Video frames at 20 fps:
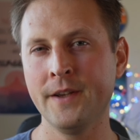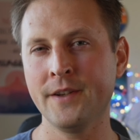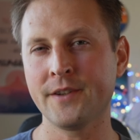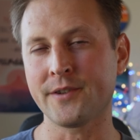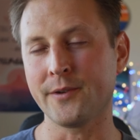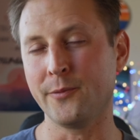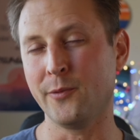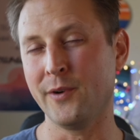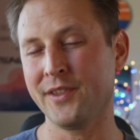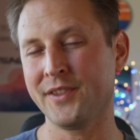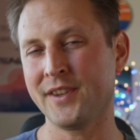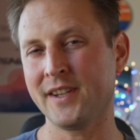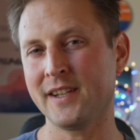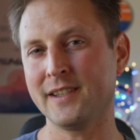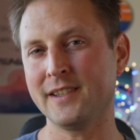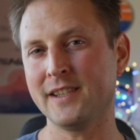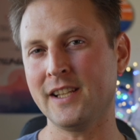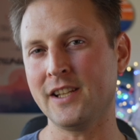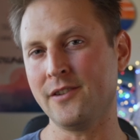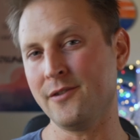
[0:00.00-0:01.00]
So one
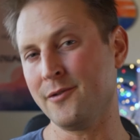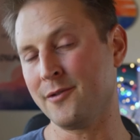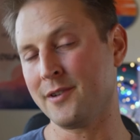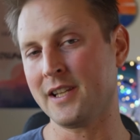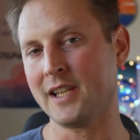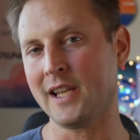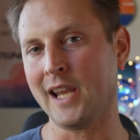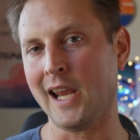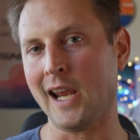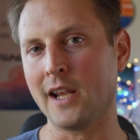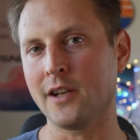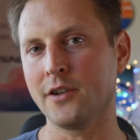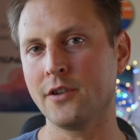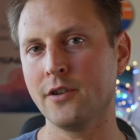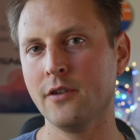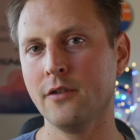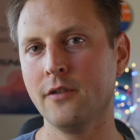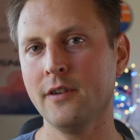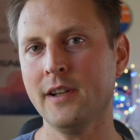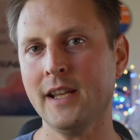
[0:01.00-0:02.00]
thing that you can
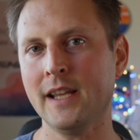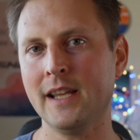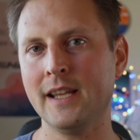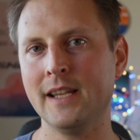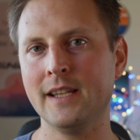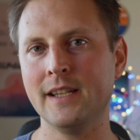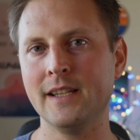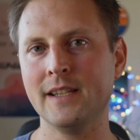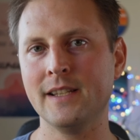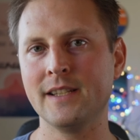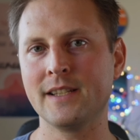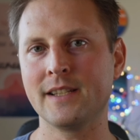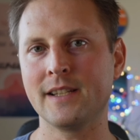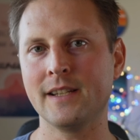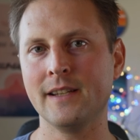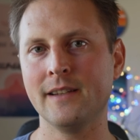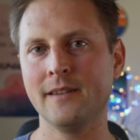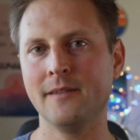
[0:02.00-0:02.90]
do is